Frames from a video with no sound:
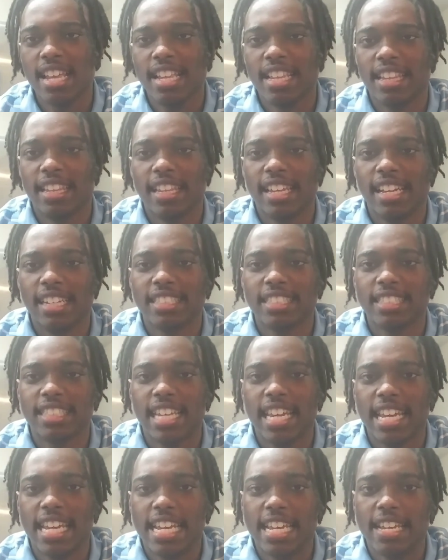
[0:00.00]
let's
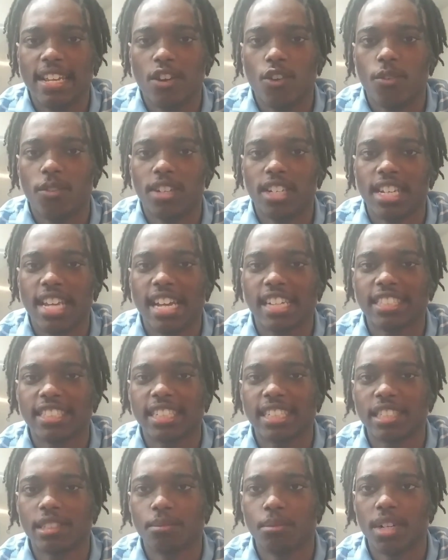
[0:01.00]
say over the next
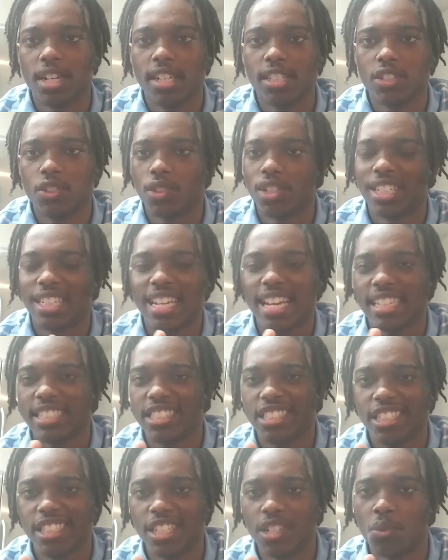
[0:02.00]
6 months or the
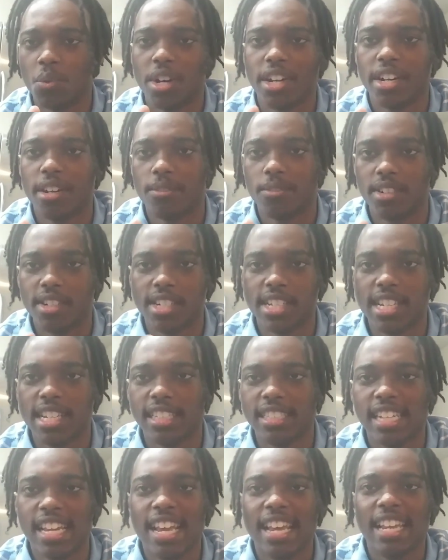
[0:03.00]
next year, whatever it
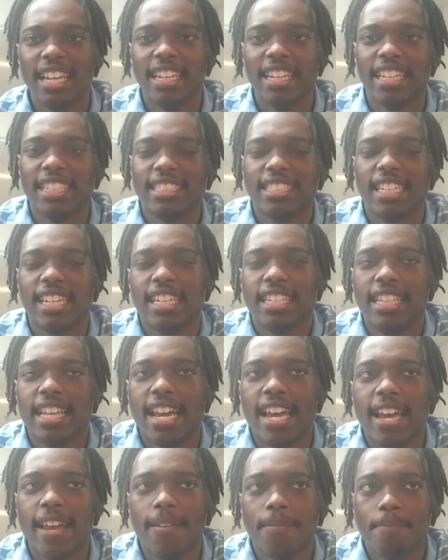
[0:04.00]
is, let's say
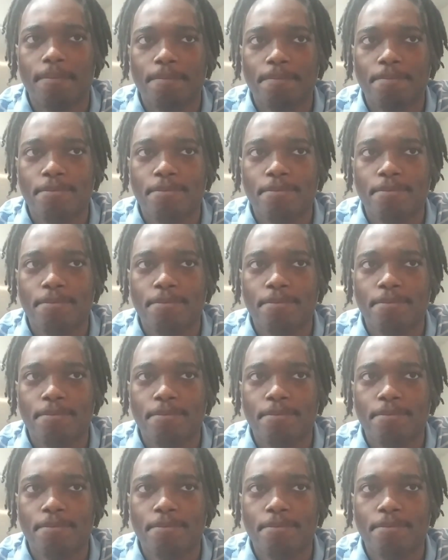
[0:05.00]
that